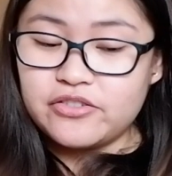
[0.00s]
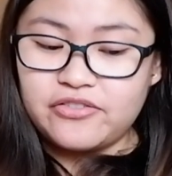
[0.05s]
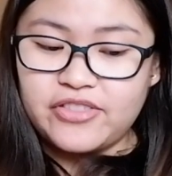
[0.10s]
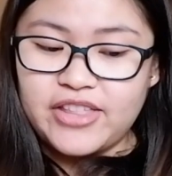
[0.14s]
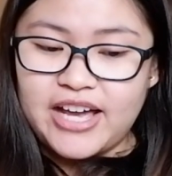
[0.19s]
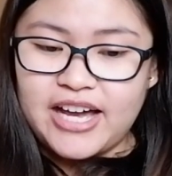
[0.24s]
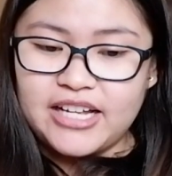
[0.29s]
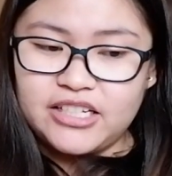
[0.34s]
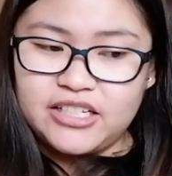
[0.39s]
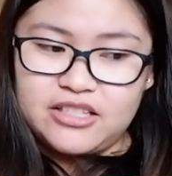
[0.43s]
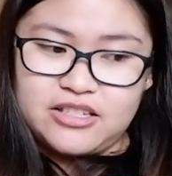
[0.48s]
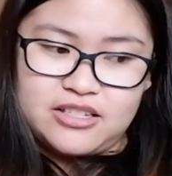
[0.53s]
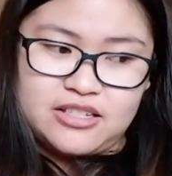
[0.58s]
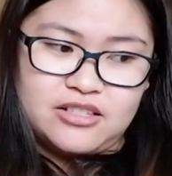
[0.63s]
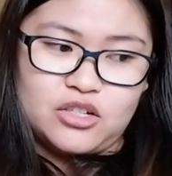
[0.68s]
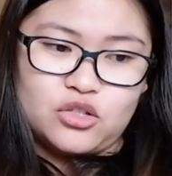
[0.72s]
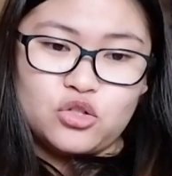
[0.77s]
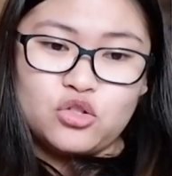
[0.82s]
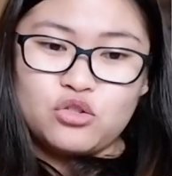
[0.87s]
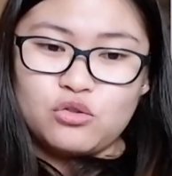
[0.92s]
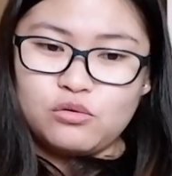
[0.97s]
of that. It's
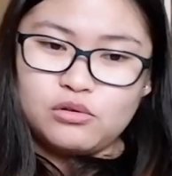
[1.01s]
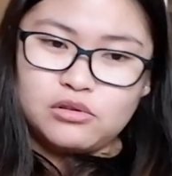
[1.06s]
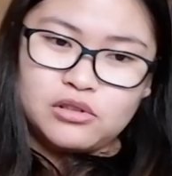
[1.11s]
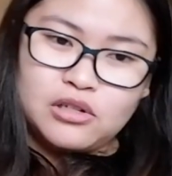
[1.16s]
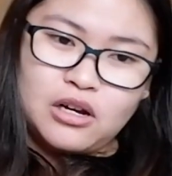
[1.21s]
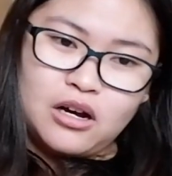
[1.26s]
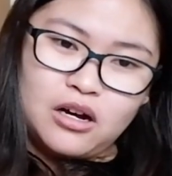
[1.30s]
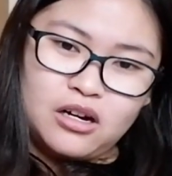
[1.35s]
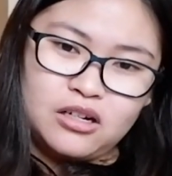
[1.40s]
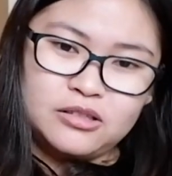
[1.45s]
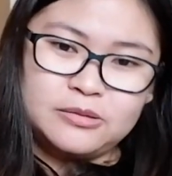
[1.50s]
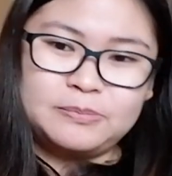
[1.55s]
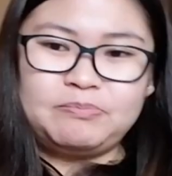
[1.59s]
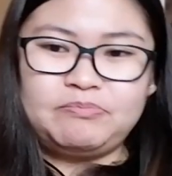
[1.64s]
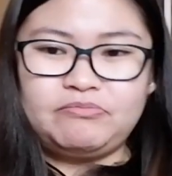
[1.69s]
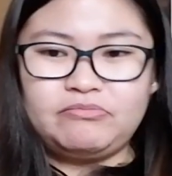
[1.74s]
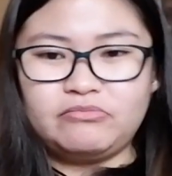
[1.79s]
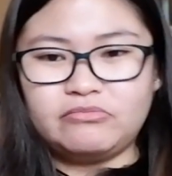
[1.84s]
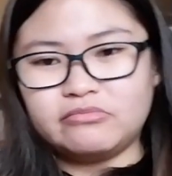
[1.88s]
not too long,